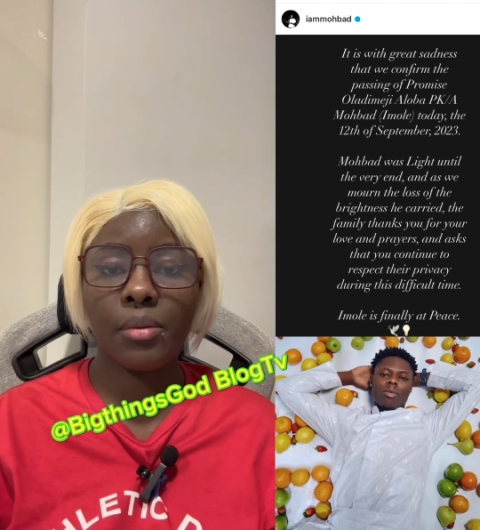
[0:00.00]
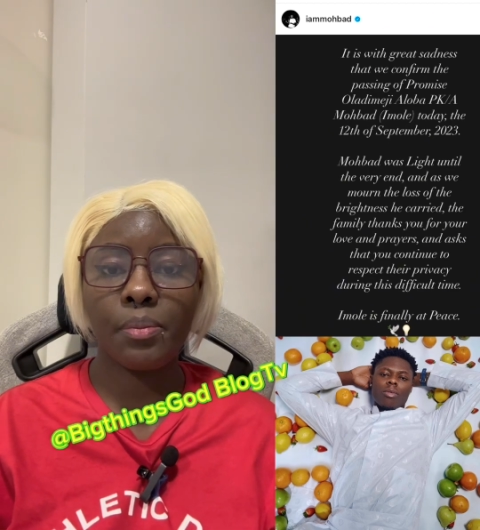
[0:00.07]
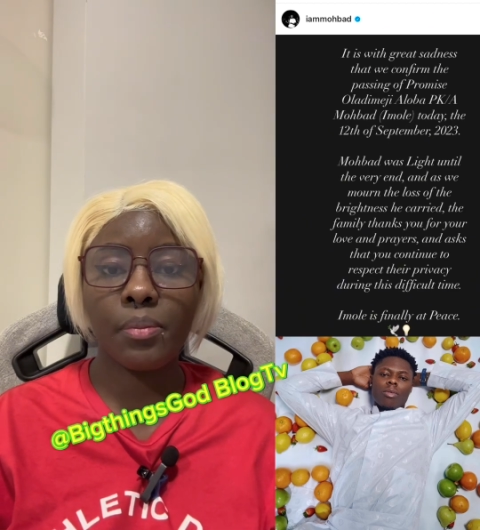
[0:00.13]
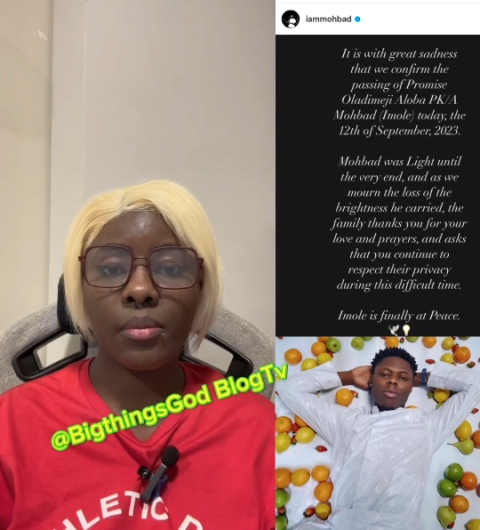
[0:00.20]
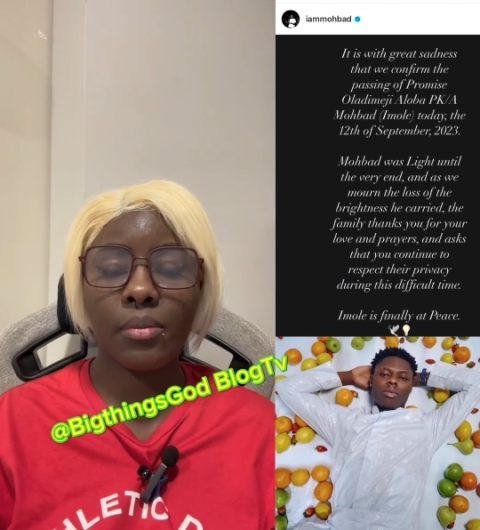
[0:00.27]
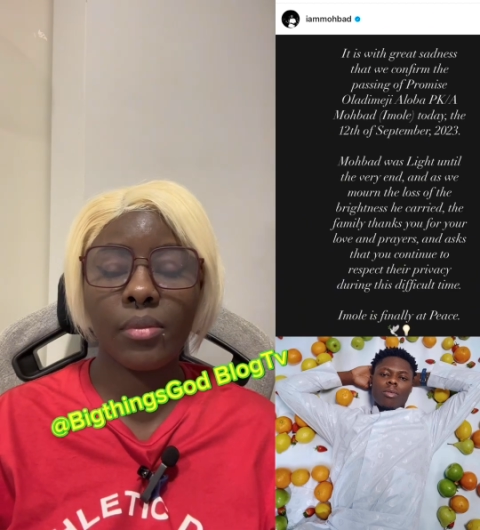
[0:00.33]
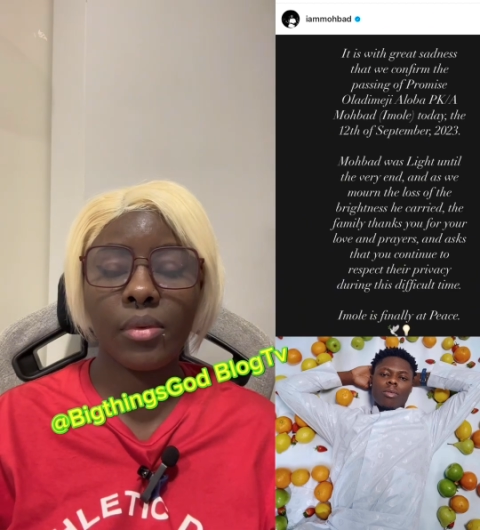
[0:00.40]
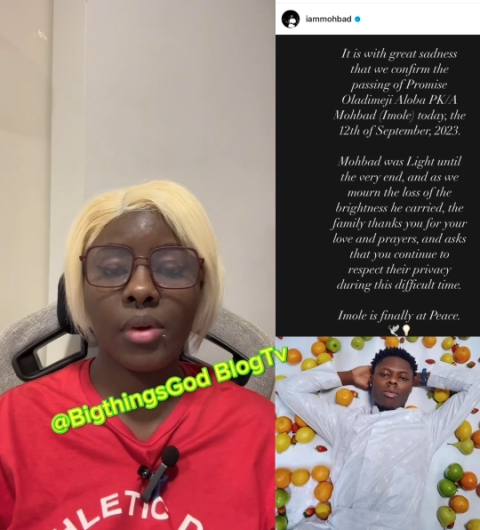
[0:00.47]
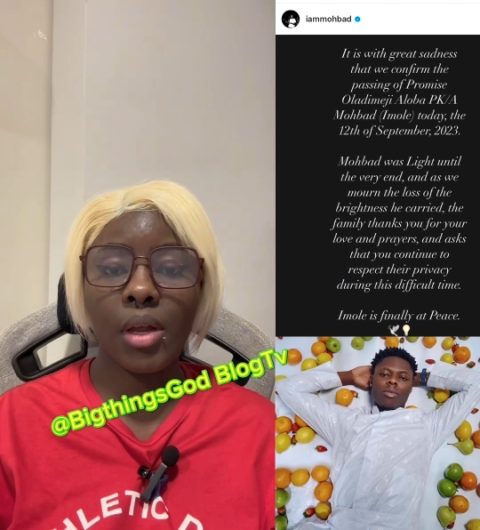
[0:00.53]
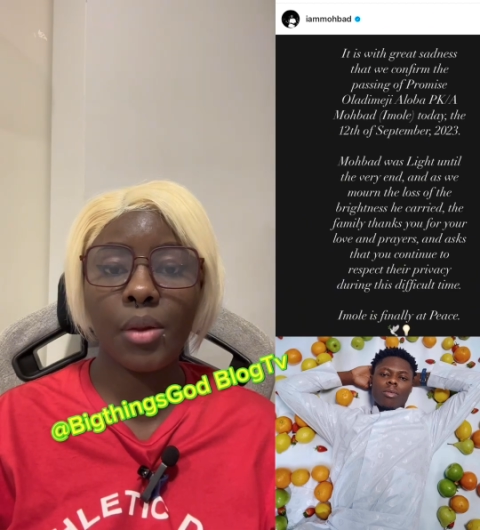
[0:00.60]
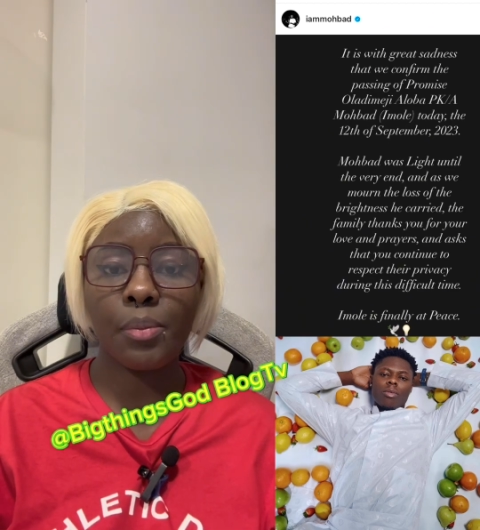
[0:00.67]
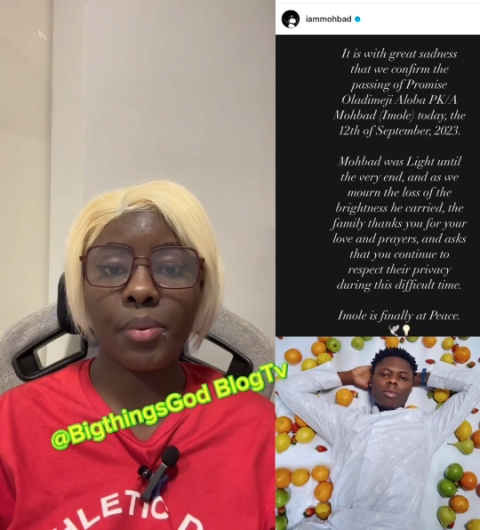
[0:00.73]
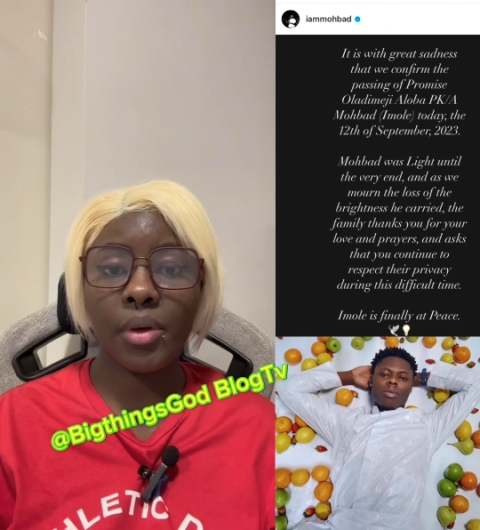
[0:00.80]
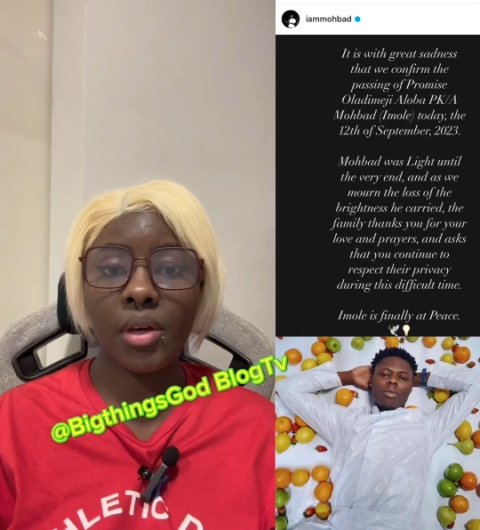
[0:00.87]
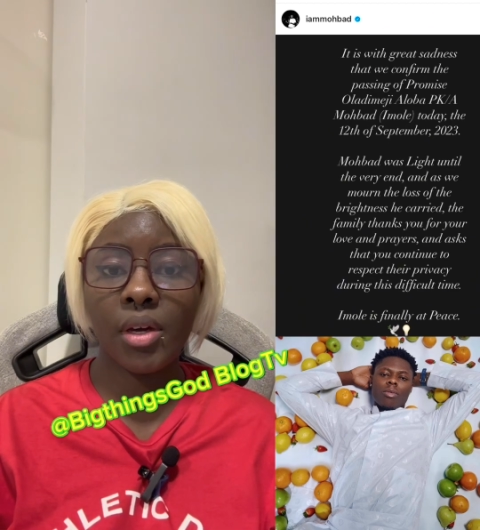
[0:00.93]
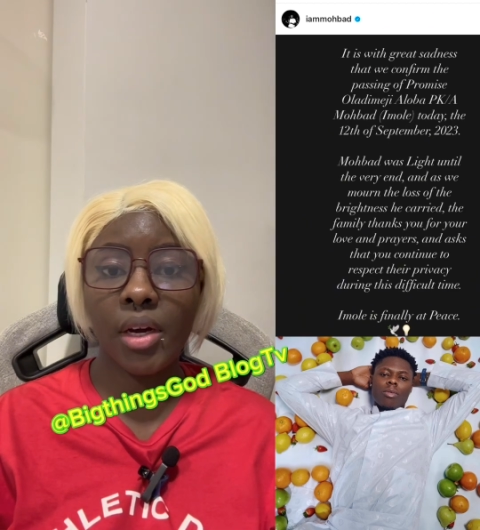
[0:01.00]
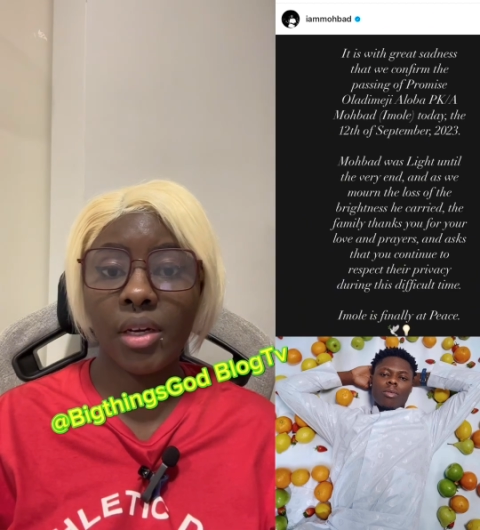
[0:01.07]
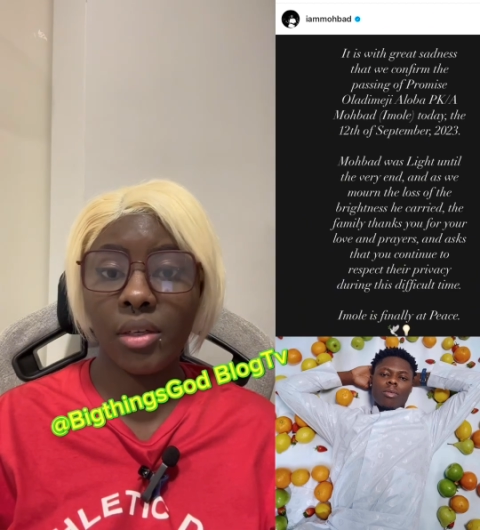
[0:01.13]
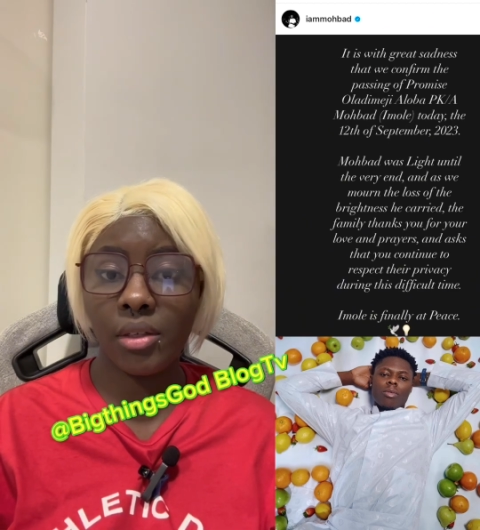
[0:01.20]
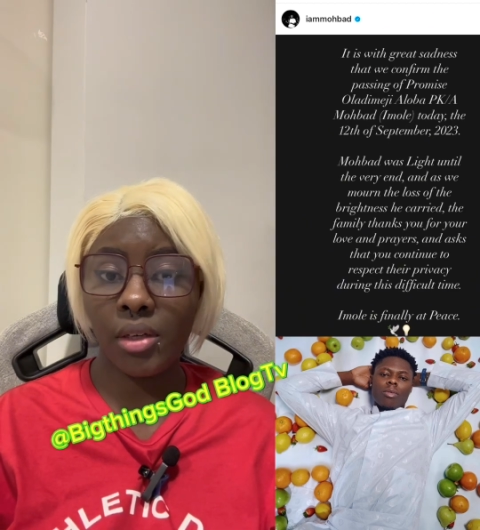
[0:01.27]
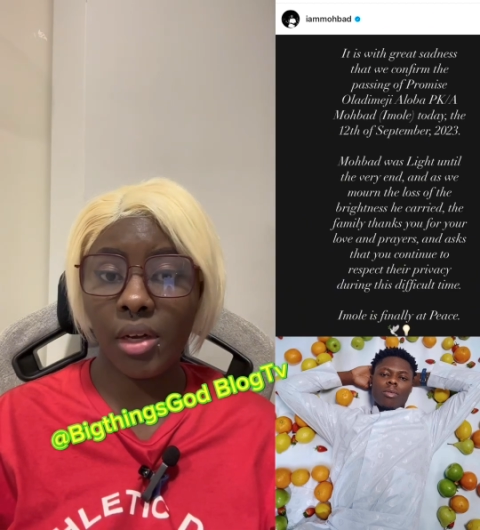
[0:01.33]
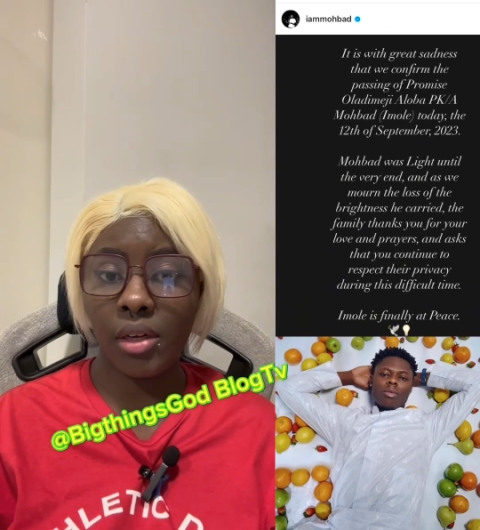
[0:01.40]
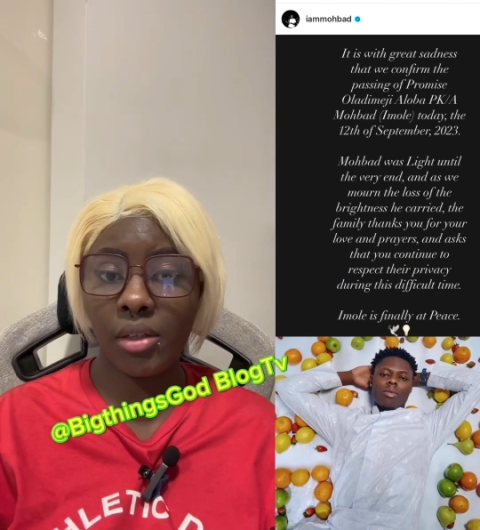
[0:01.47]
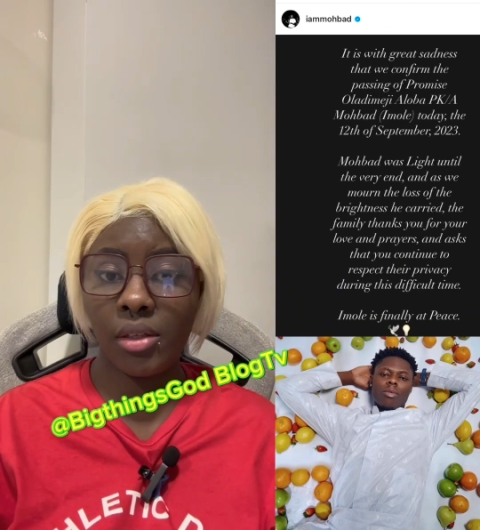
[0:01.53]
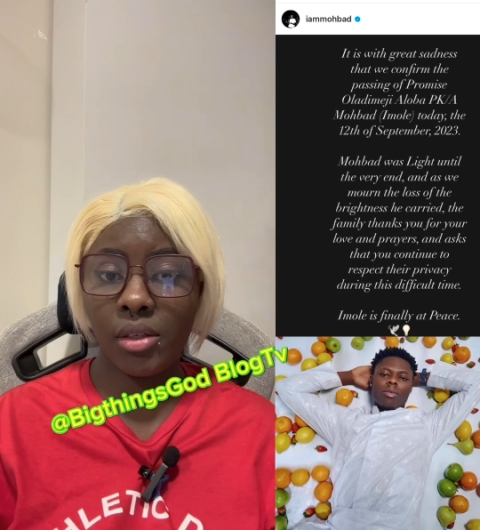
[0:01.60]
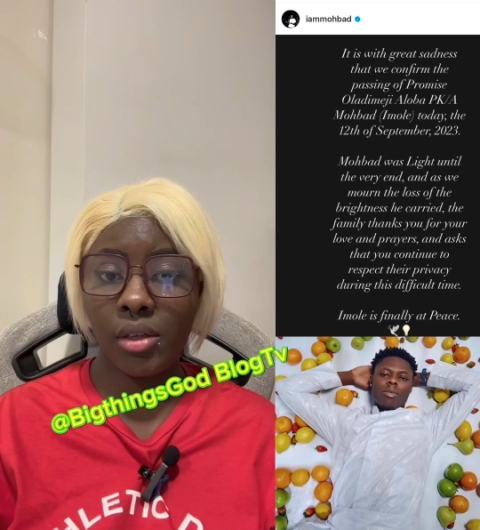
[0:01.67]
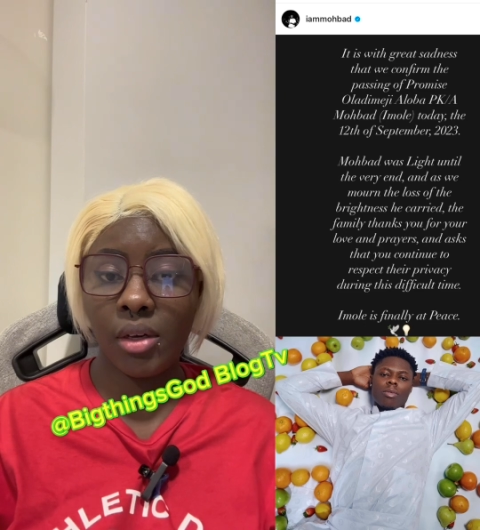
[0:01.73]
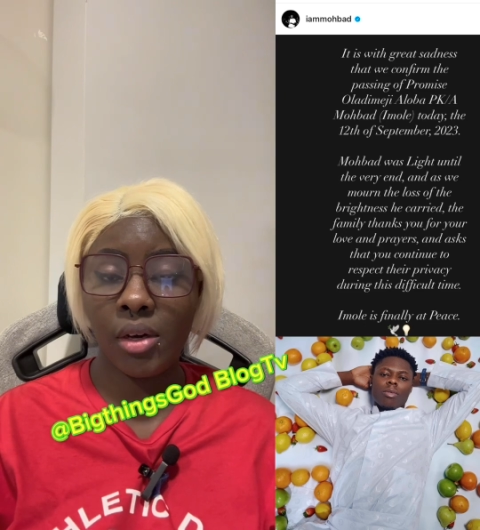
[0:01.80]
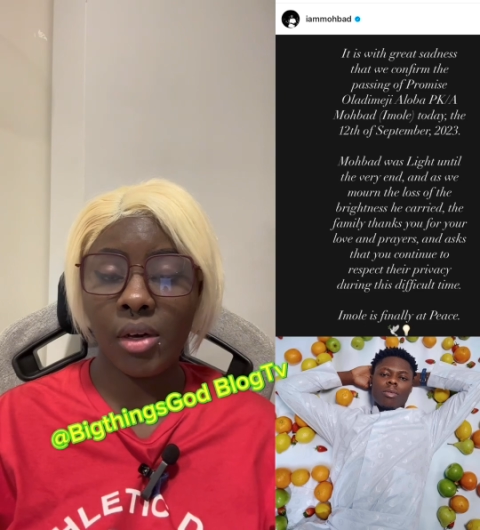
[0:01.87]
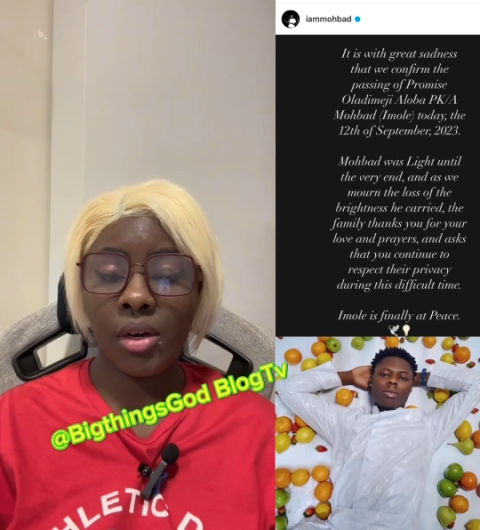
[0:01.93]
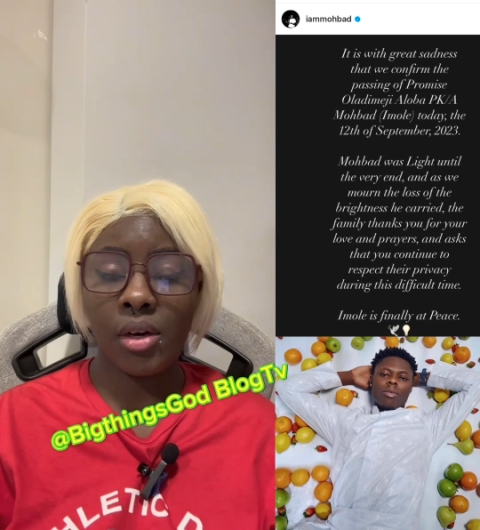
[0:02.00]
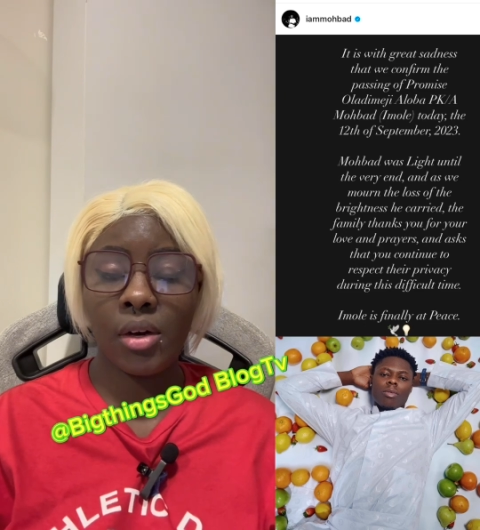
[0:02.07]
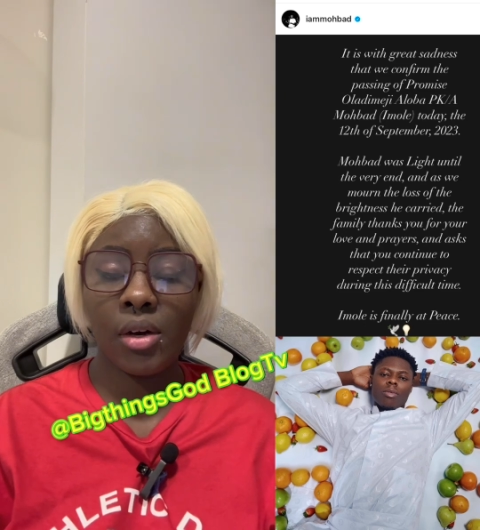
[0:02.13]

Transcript: it don't go. Aye,